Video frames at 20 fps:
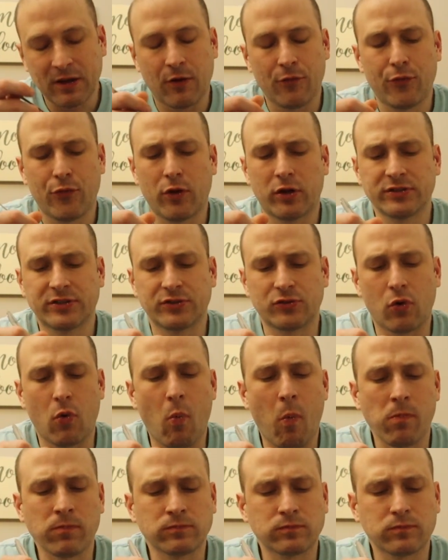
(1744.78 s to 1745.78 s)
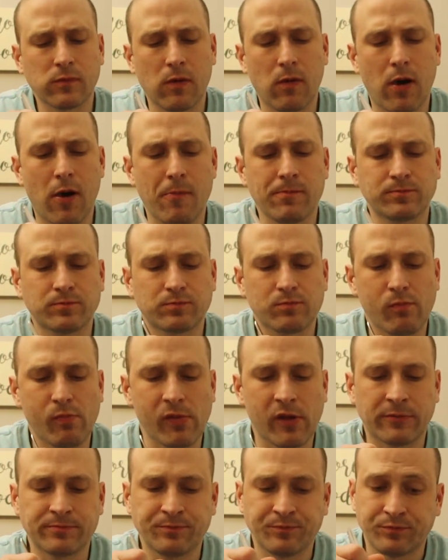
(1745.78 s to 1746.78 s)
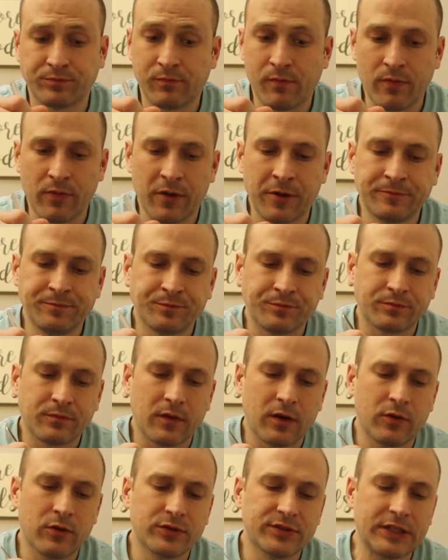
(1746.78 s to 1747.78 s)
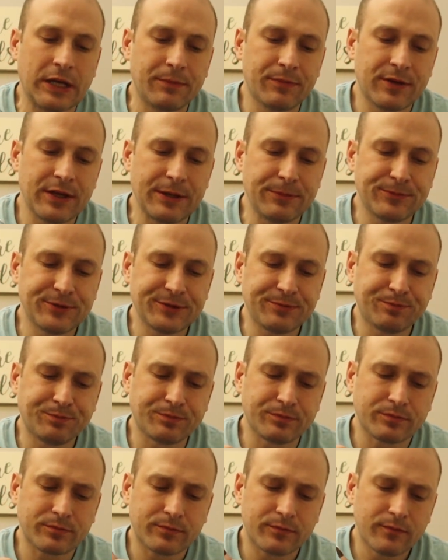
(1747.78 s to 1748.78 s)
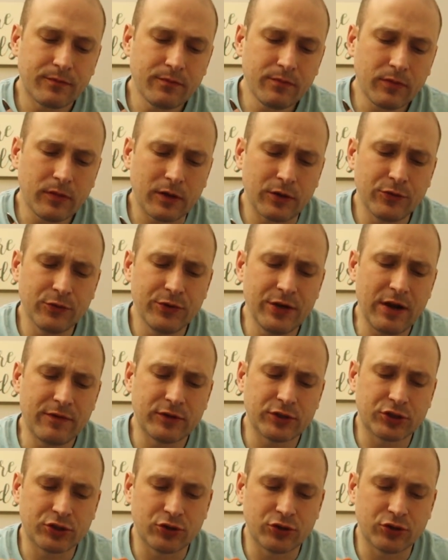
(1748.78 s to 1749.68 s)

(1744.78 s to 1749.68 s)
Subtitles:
I thought so. Wow. You know, sometimes you're never